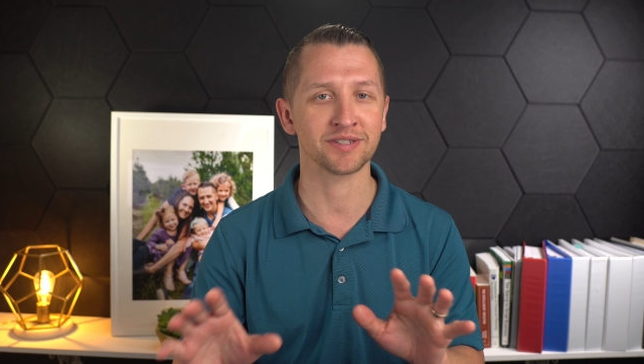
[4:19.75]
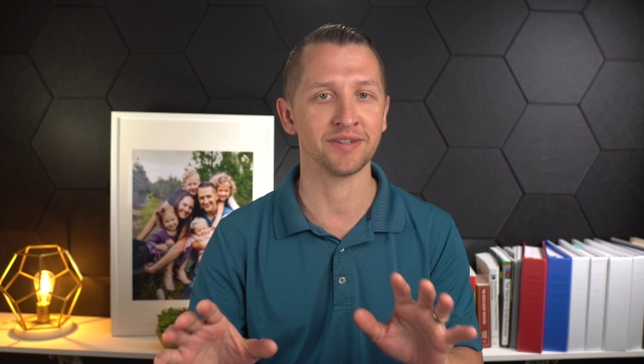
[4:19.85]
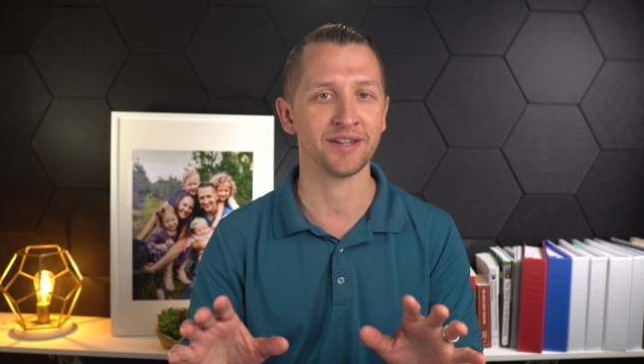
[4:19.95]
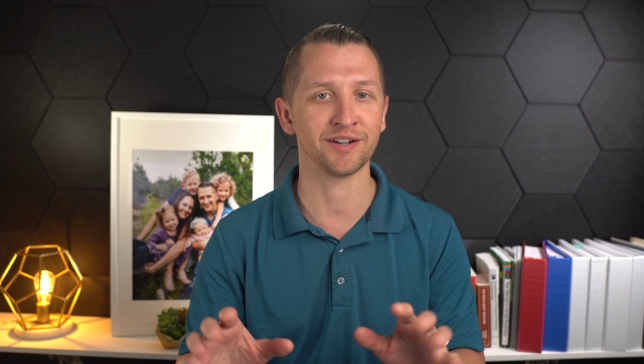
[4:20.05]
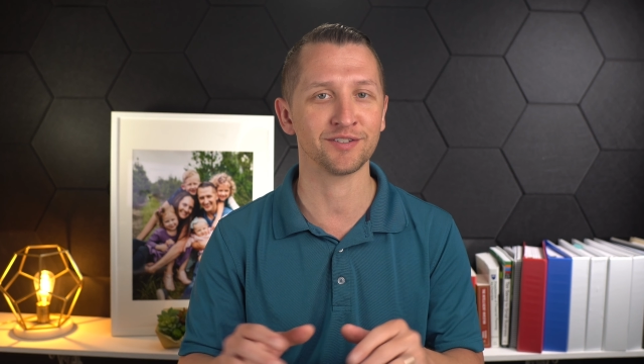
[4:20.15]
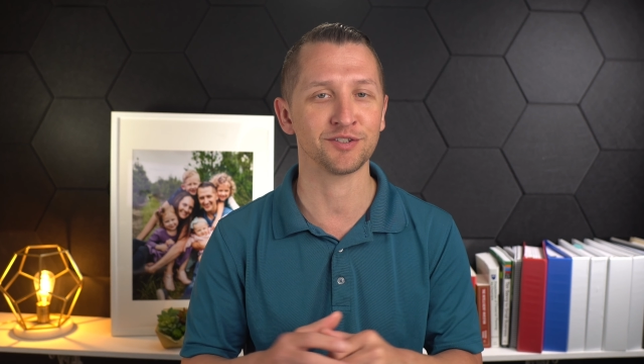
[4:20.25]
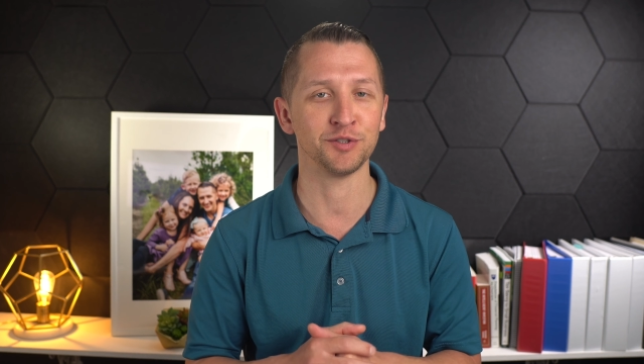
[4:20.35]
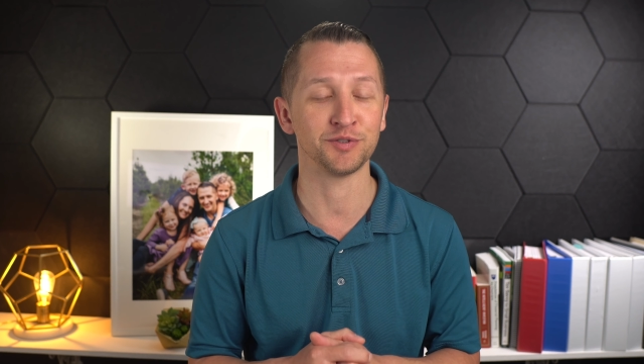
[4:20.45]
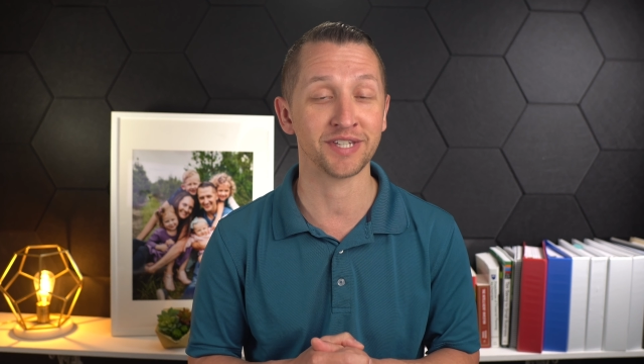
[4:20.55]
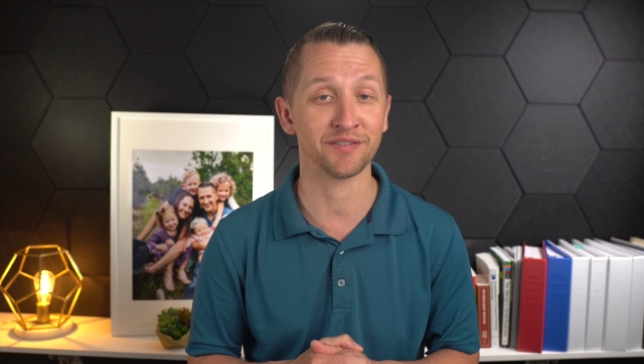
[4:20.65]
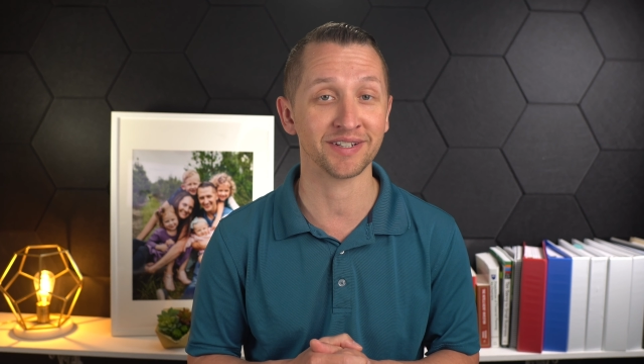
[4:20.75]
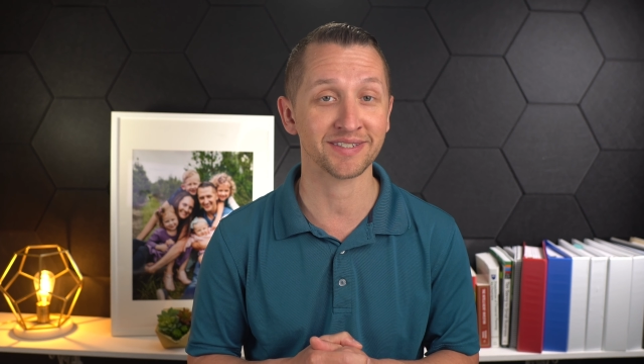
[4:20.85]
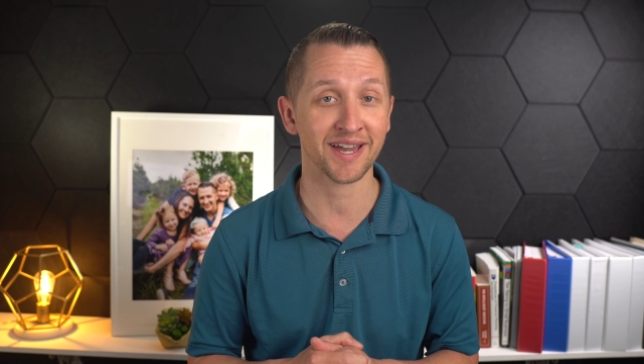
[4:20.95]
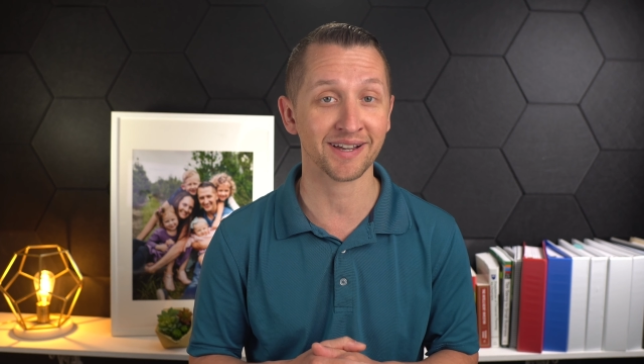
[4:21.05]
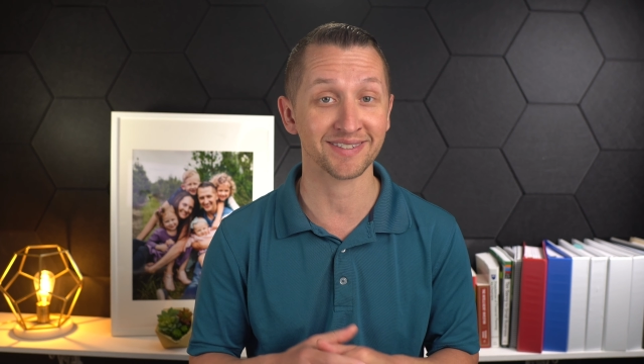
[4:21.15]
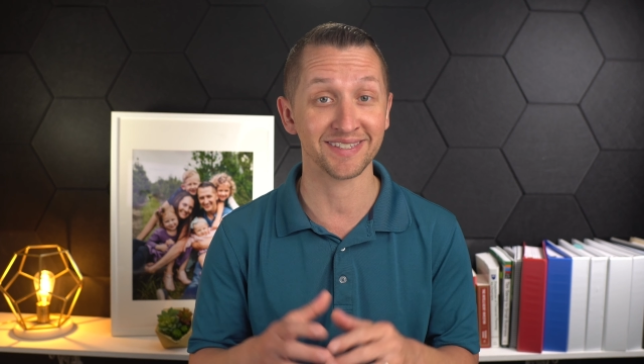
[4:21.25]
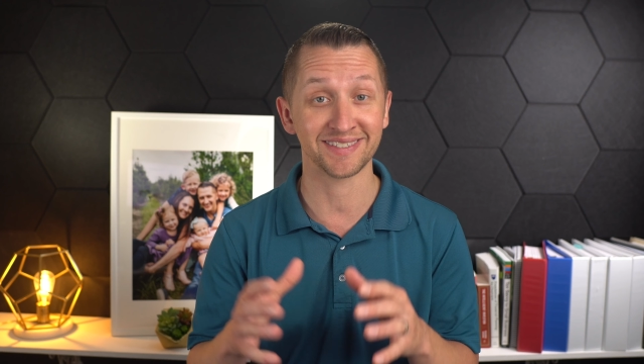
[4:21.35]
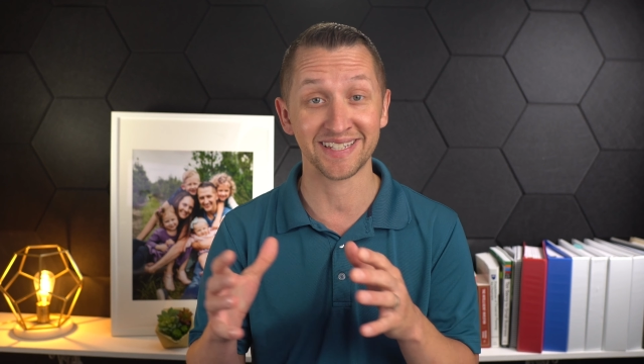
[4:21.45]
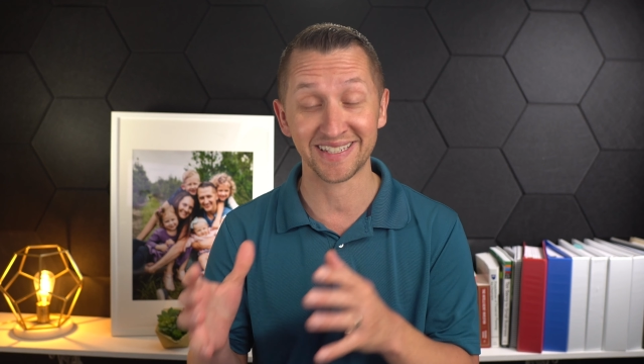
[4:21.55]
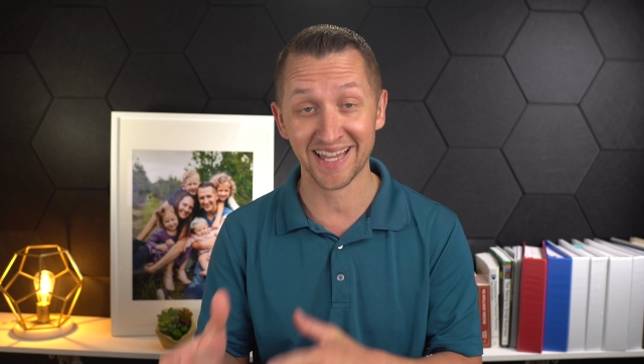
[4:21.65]
in there to save on taxes
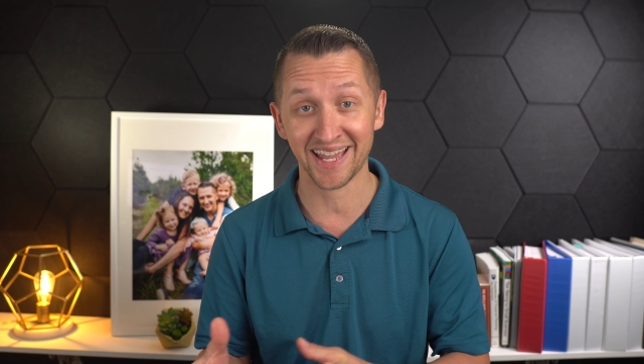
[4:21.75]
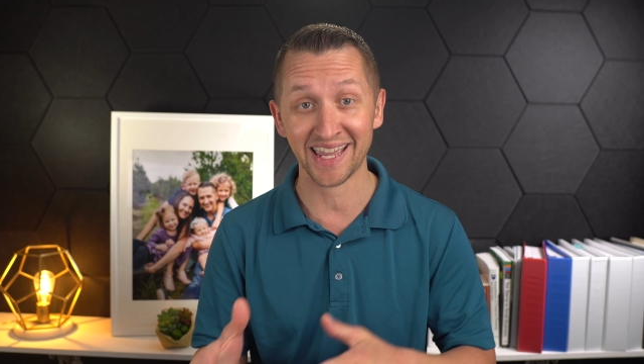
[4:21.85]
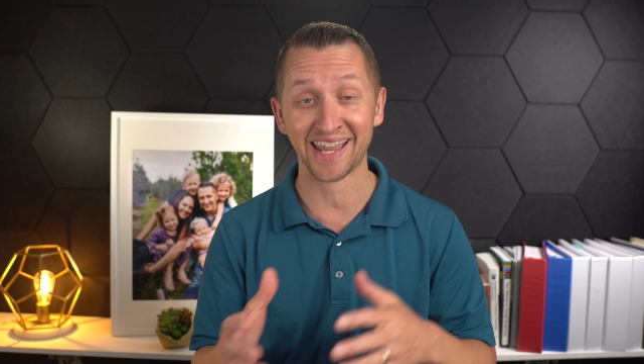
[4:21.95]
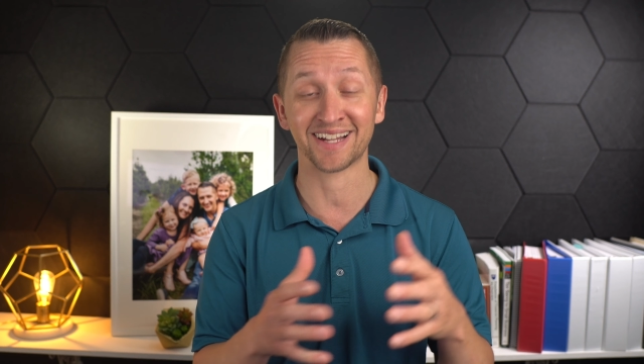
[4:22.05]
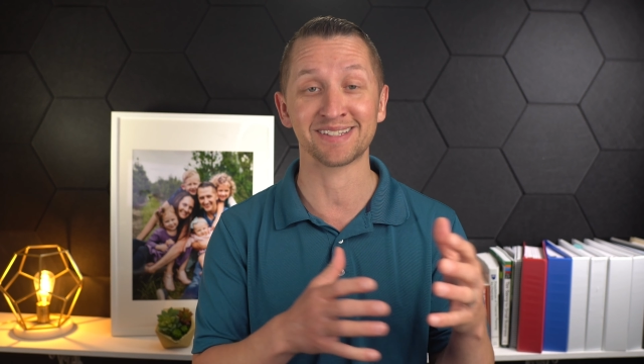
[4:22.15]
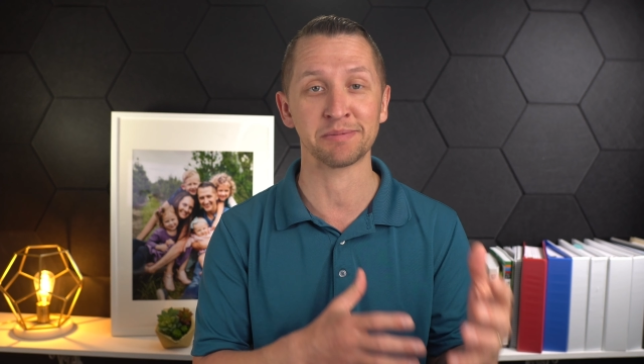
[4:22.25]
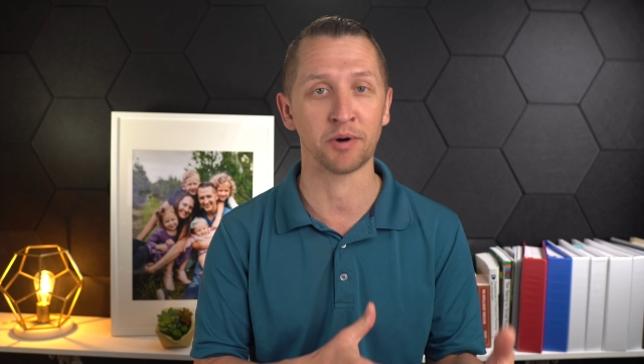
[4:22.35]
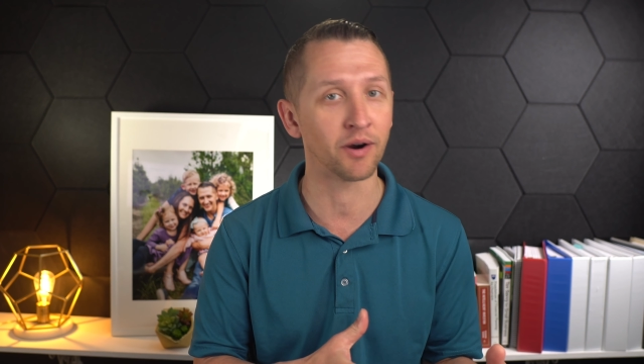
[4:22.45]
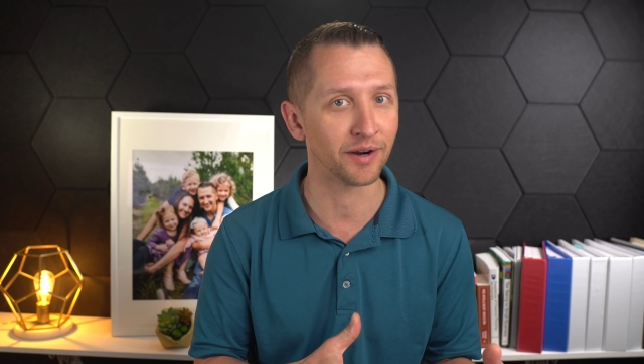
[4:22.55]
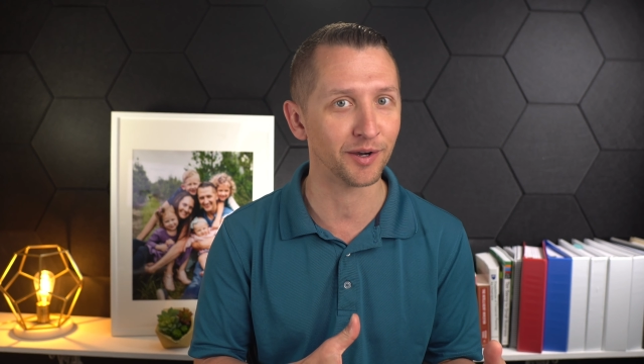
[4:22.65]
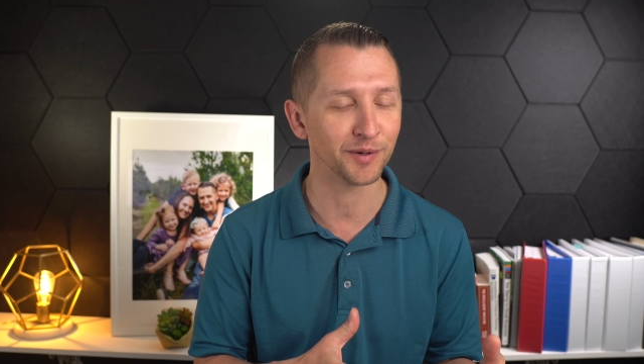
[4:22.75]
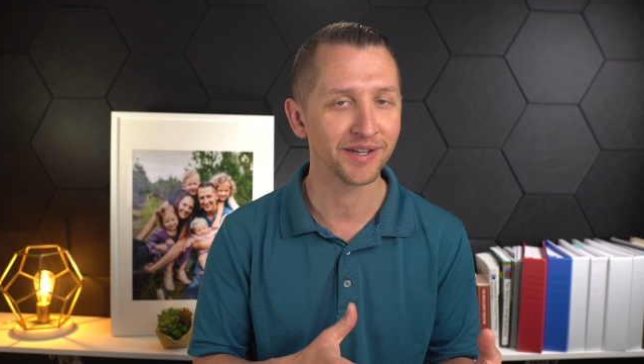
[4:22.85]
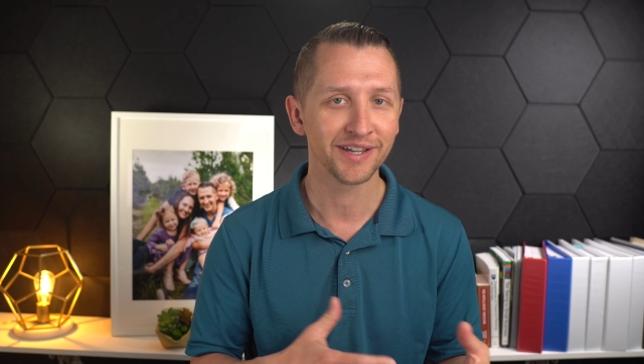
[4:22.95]
today and tomorrow.